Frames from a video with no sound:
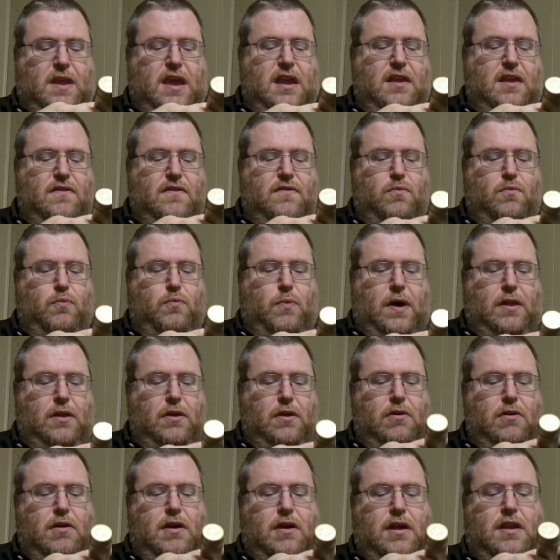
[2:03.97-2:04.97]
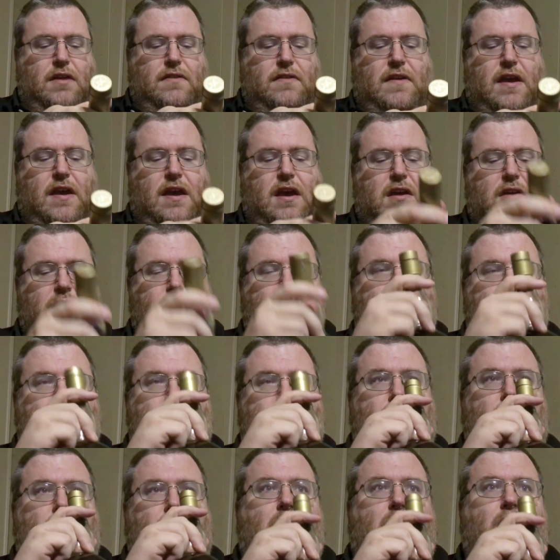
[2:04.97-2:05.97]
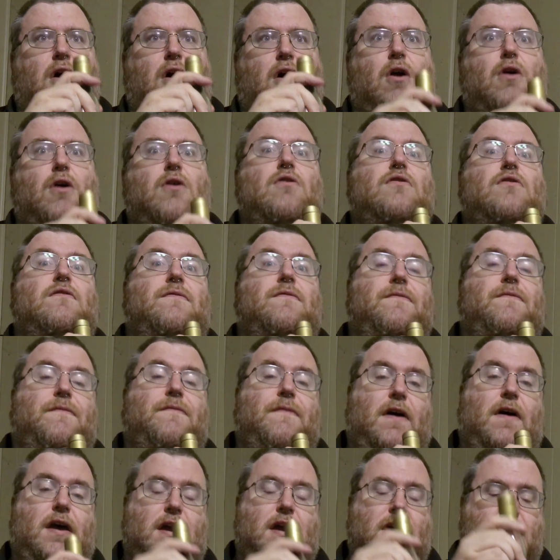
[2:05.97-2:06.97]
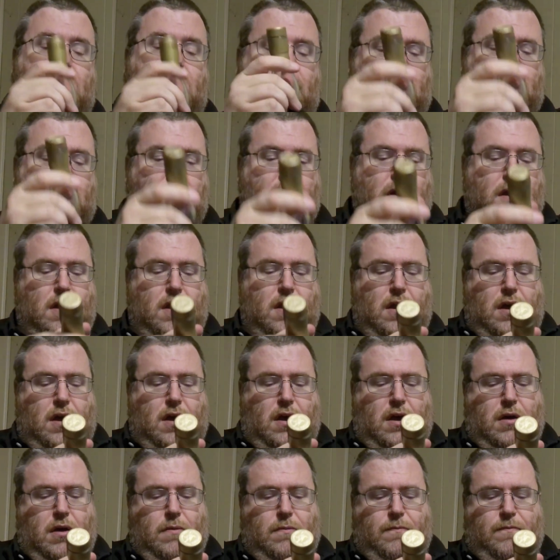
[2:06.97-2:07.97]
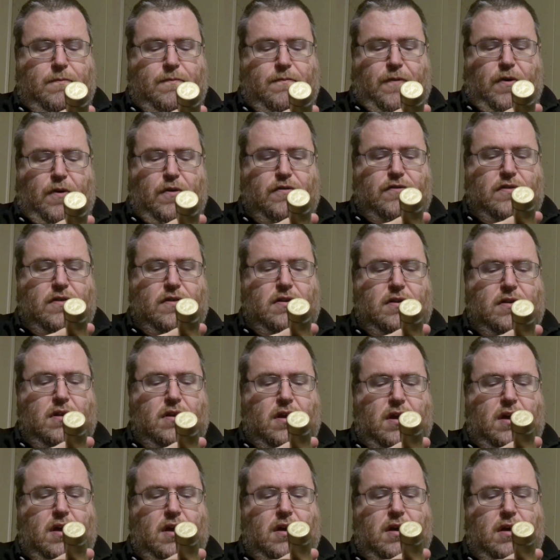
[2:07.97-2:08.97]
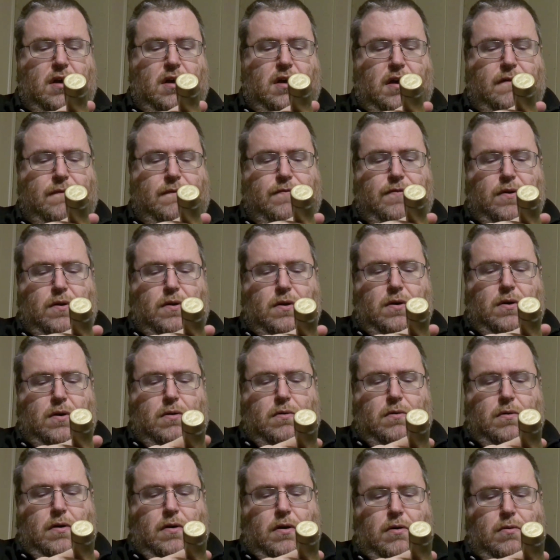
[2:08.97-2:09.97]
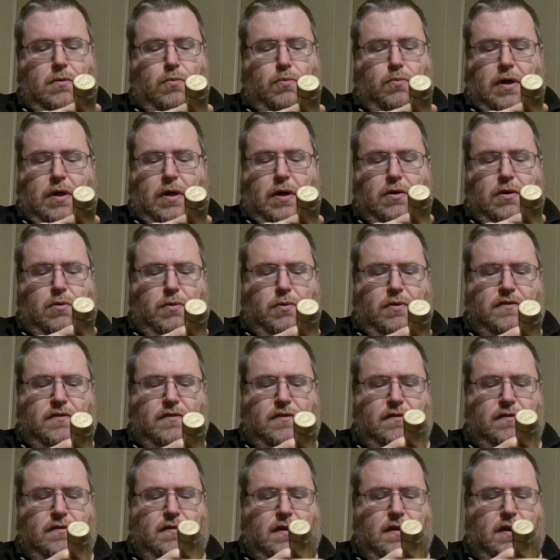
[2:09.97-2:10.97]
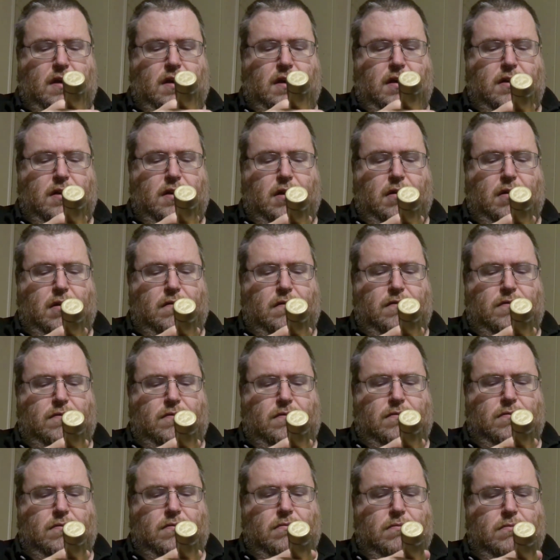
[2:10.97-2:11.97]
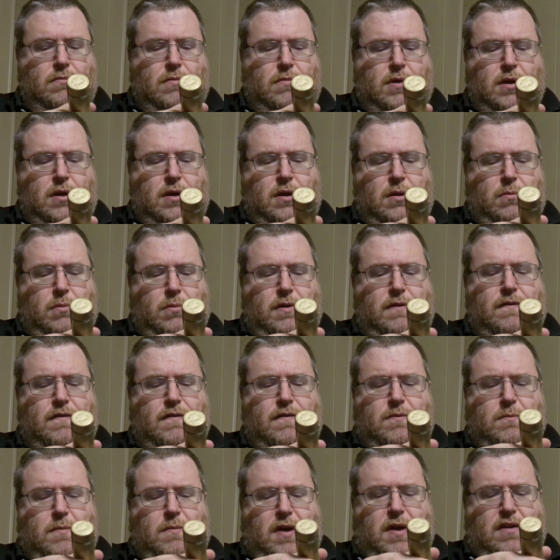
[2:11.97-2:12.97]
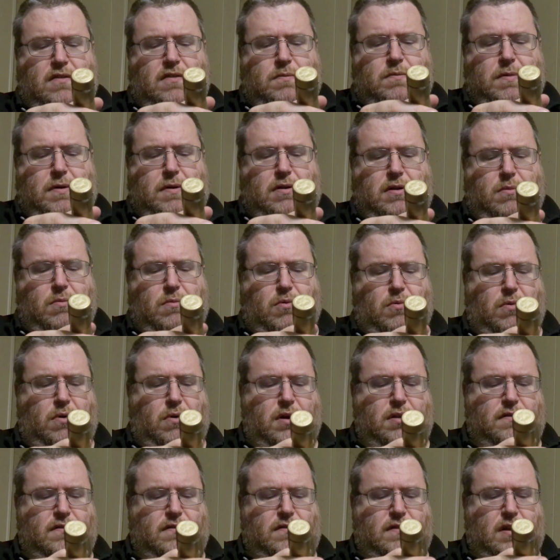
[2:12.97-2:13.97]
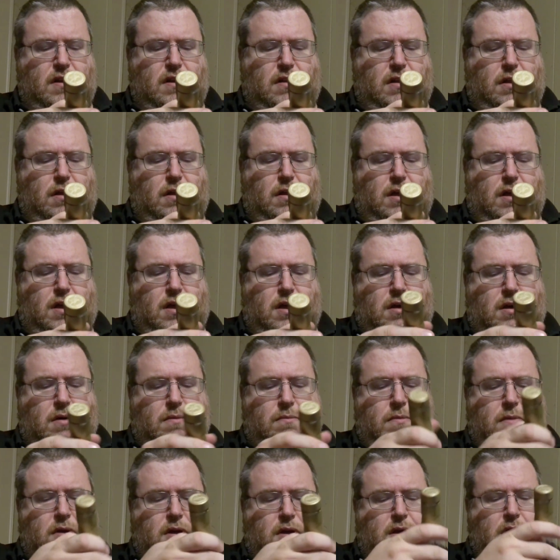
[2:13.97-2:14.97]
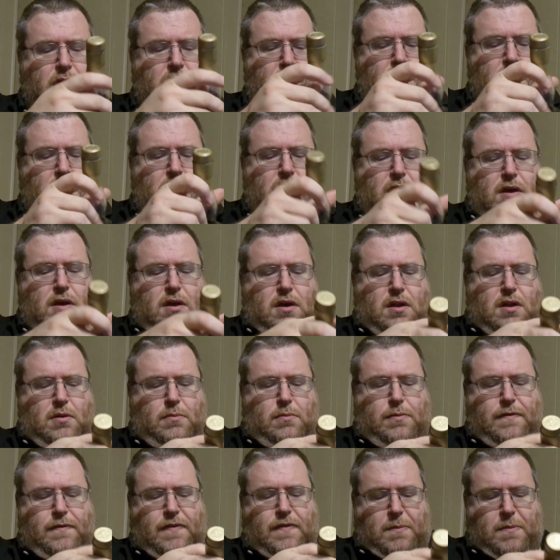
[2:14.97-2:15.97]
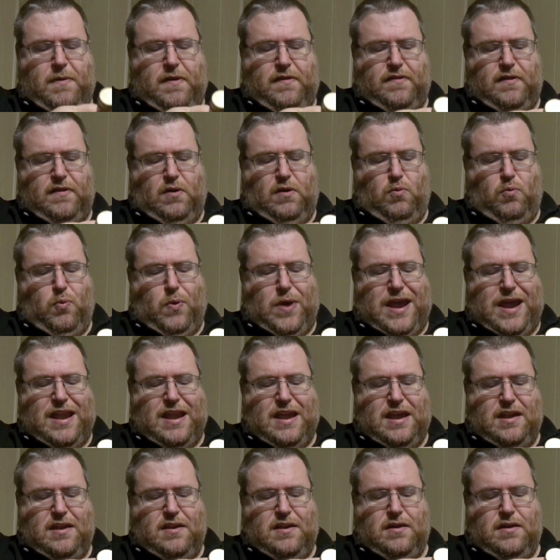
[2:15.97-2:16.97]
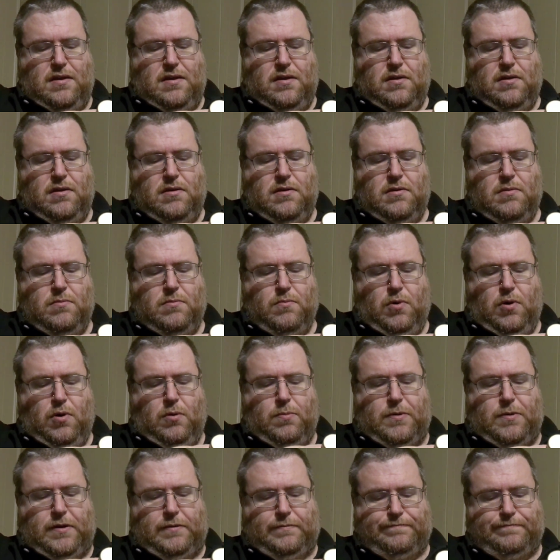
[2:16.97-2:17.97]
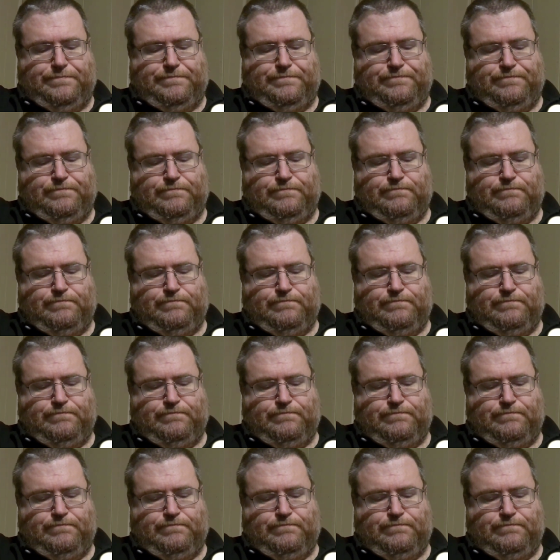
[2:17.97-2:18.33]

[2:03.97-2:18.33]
It is Weller. It is a harder to find version of the Weller, which is I believe it's a mash bill number one still. I believe that makes it a weeded bourbon.